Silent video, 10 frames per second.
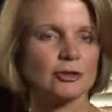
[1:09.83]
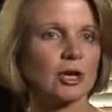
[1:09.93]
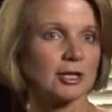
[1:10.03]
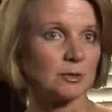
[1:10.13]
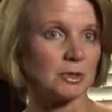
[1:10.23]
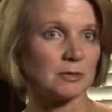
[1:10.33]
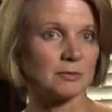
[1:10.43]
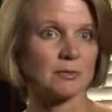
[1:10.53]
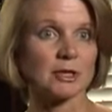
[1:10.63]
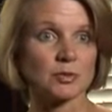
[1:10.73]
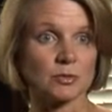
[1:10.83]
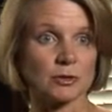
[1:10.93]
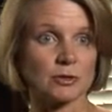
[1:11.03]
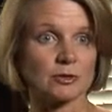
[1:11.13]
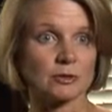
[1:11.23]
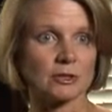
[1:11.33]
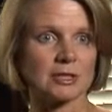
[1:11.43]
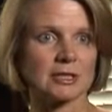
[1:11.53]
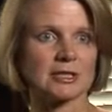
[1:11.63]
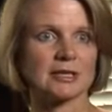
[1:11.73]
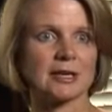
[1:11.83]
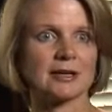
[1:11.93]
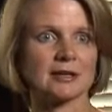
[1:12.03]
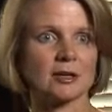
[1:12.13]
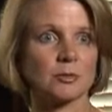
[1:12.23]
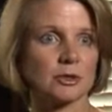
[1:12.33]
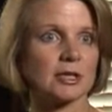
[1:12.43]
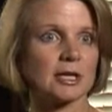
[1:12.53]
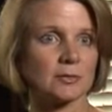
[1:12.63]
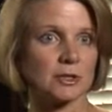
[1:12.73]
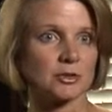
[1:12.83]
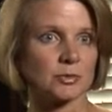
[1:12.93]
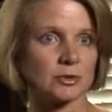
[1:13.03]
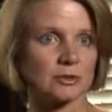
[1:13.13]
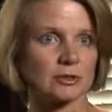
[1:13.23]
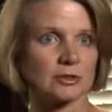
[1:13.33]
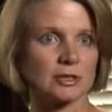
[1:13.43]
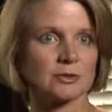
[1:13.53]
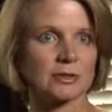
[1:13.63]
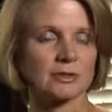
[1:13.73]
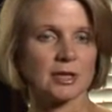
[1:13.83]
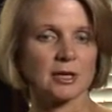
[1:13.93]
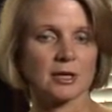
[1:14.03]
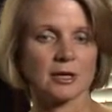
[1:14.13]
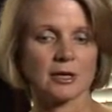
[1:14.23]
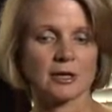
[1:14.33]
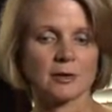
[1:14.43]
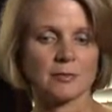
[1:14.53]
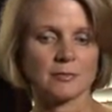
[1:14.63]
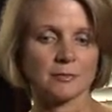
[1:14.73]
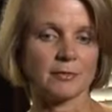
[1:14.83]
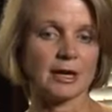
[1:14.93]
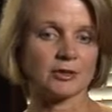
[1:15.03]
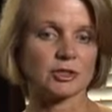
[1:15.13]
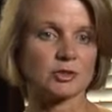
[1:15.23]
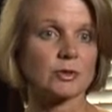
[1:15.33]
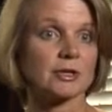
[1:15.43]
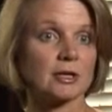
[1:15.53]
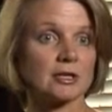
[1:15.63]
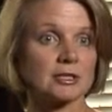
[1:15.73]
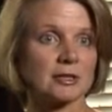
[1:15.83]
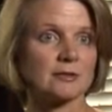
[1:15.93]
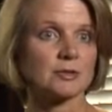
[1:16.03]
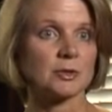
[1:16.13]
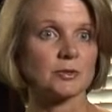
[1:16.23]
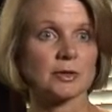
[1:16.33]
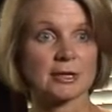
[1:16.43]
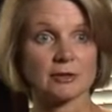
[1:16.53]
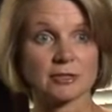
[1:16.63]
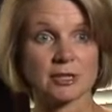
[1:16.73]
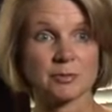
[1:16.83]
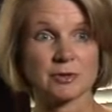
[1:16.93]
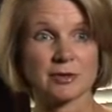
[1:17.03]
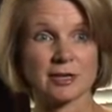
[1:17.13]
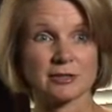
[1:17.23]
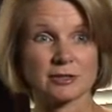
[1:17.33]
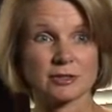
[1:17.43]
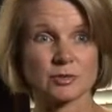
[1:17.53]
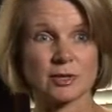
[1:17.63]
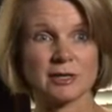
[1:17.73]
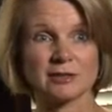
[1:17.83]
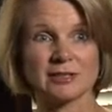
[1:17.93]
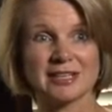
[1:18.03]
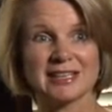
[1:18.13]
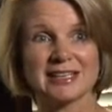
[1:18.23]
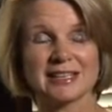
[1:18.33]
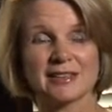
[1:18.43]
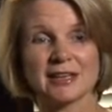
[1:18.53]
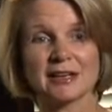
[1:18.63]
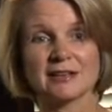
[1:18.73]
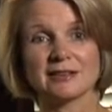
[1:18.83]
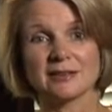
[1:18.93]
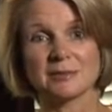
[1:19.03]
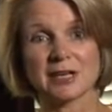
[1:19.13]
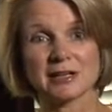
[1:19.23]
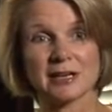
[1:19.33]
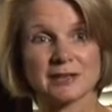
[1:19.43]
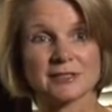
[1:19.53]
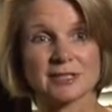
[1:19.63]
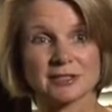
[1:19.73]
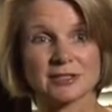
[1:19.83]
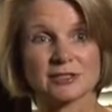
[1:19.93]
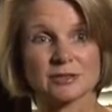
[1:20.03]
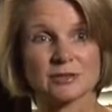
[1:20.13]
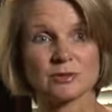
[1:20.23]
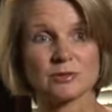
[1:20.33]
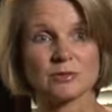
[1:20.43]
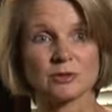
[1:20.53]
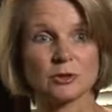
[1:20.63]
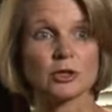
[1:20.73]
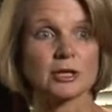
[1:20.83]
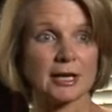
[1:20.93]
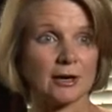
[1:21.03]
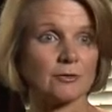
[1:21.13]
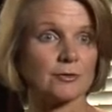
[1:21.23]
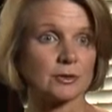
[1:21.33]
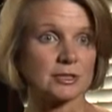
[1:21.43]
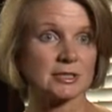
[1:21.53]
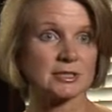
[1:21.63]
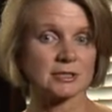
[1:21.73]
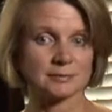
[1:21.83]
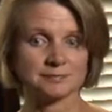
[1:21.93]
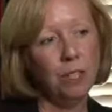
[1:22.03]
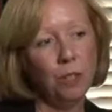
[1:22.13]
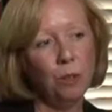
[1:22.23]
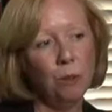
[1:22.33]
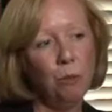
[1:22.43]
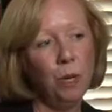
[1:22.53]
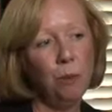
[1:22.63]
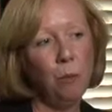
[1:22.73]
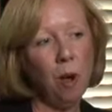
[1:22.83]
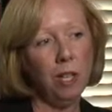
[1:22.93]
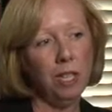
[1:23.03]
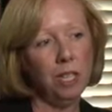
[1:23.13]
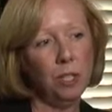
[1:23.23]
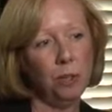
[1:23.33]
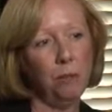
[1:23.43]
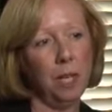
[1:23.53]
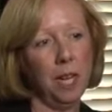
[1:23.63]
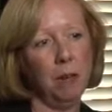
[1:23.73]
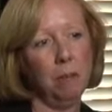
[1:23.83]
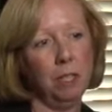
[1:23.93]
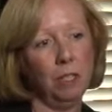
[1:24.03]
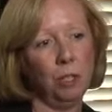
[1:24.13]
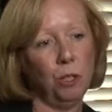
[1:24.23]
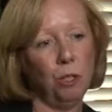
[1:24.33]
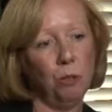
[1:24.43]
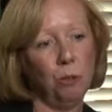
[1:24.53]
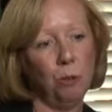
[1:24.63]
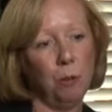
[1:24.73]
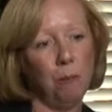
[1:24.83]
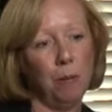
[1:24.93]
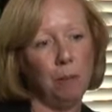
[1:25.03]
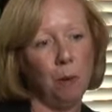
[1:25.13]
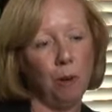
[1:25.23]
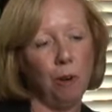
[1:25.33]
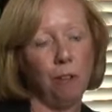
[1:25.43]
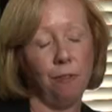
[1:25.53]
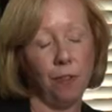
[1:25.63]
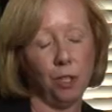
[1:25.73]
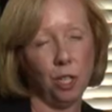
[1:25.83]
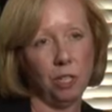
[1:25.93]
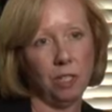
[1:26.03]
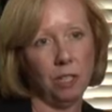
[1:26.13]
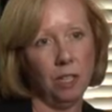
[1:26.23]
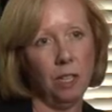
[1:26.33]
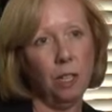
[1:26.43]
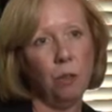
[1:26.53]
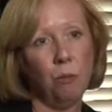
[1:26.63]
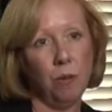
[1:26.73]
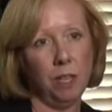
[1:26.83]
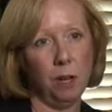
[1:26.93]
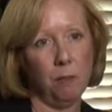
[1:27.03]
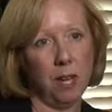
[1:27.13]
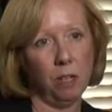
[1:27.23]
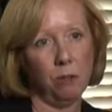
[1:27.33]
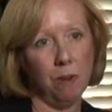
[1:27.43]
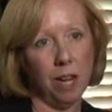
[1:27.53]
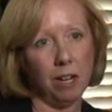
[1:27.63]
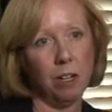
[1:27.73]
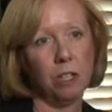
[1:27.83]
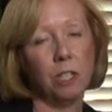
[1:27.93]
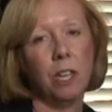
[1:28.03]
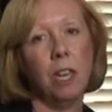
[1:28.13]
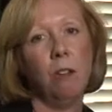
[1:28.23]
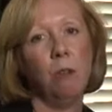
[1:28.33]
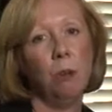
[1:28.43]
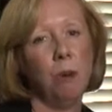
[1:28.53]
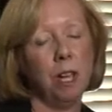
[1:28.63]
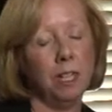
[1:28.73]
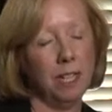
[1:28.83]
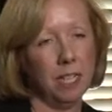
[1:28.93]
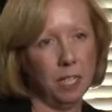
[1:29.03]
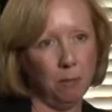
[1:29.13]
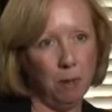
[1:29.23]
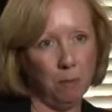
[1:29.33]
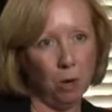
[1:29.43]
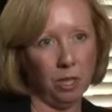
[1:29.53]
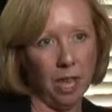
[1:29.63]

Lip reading: document much more thoroughly and communicate much more thoroughly with not just within ourselves but with outside providers as well, that it made a lot of sense to look now for a system. We wanted to be able to be more efficient with our medical records. We wanted things to be more